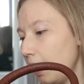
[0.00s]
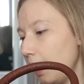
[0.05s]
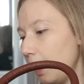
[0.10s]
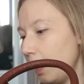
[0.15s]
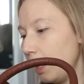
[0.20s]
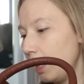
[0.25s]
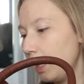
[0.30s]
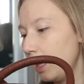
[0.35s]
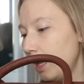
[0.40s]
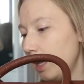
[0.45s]

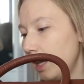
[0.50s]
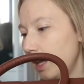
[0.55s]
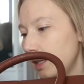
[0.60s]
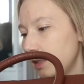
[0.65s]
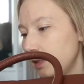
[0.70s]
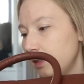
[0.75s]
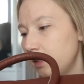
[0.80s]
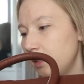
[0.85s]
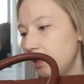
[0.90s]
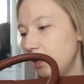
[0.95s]

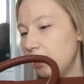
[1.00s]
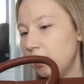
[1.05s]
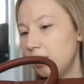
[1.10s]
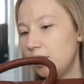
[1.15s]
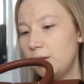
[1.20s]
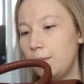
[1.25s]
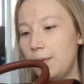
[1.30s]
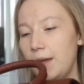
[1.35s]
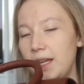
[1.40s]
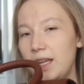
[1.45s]
and
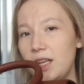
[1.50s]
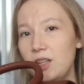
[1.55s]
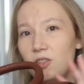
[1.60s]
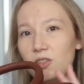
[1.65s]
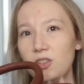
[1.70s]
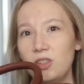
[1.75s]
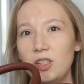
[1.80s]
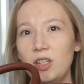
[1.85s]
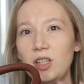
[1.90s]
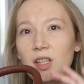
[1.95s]
to make it
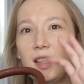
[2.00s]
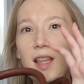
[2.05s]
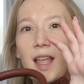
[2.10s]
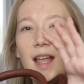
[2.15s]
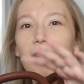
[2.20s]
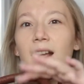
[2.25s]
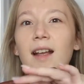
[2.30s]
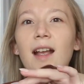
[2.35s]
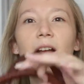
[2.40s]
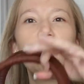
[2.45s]
just to
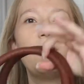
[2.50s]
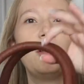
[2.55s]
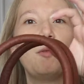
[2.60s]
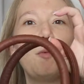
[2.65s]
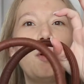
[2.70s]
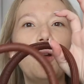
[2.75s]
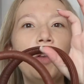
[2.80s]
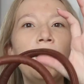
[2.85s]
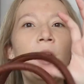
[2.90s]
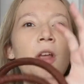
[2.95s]
like a carrier
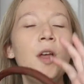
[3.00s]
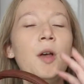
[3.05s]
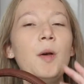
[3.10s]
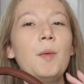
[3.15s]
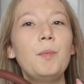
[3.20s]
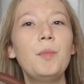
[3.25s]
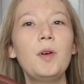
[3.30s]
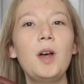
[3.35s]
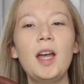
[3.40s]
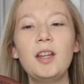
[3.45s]
one,
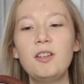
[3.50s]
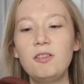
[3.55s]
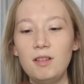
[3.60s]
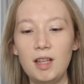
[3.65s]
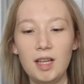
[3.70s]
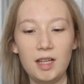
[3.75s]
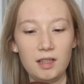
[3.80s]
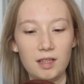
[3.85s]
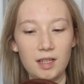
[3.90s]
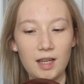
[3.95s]
but I don't
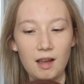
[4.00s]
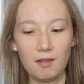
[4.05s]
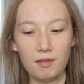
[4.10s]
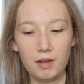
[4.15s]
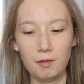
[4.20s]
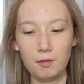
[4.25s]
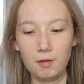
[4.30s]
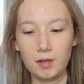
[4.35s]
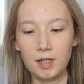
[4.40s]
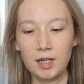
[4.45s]
like the
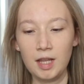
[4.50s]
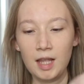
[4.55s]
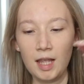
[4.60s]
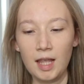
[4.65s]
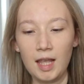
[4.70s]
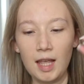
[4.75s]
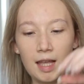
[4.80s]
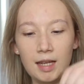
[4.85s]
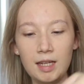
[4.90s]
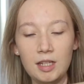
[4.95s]
carrier one.
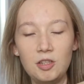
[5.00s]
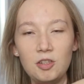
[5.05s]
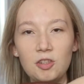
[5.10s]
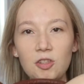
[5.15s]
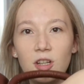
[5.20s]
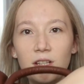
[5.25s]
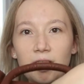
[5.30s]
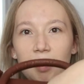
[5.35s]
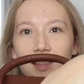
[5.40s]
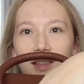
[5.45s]
And it's just
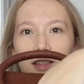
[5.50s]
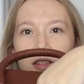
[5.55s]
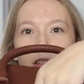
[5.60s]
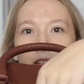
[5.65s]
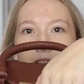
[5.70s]
got a little